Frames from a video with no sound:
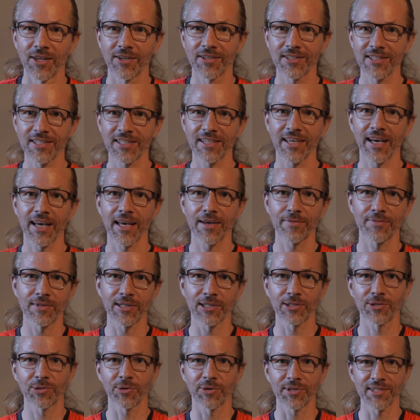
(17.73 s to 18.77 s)
You see, I have
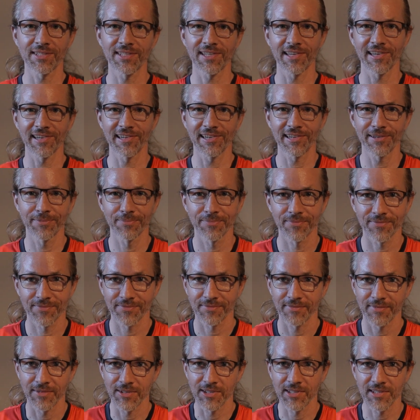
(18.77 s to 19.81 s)
their toys here,
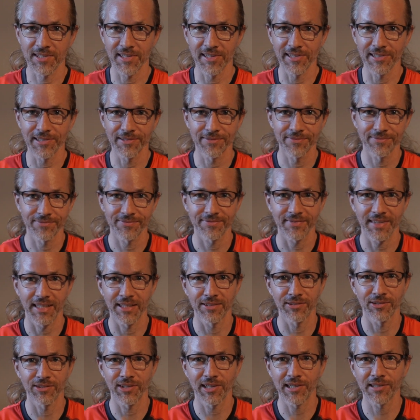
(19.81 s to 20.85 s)
the seal
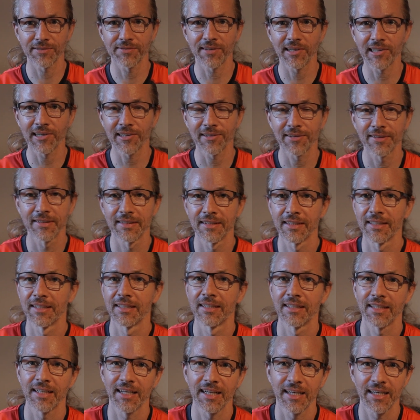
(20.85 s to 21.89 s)
and the narwhal,
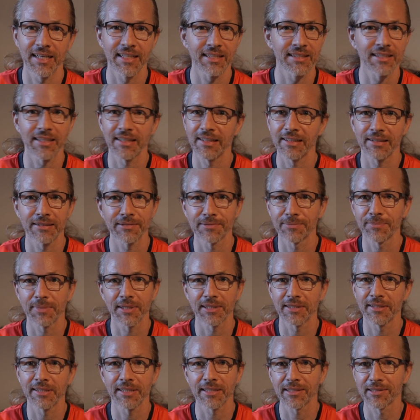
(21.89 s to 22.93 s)
and
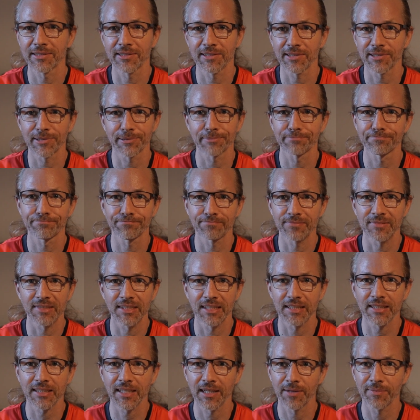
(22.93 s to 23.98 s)
but they're still
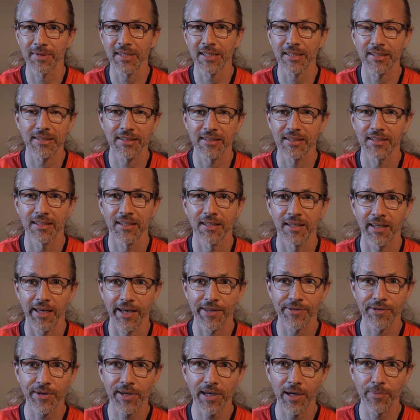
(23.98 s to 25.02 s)
not coming.
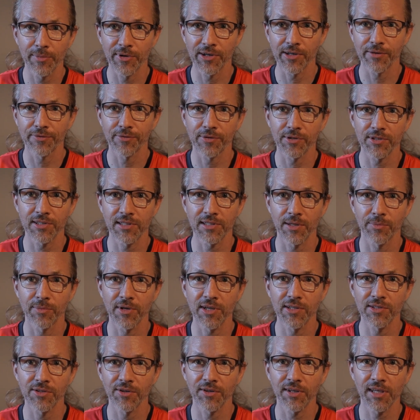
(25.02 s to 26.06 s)
And the camera, for some
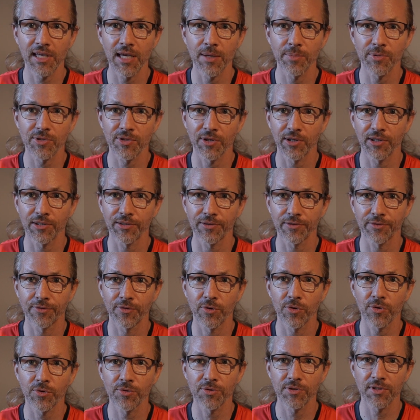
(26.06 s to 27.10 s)
reason, keeps on
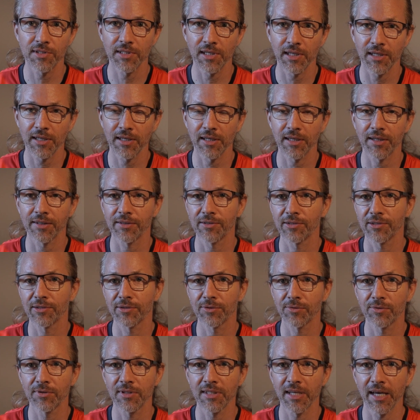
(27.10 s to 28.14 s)
focusing
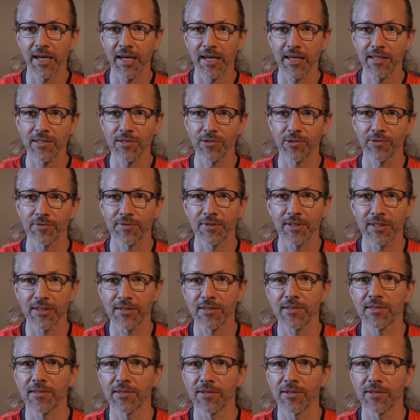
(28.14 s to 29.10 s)
onto the eyes of the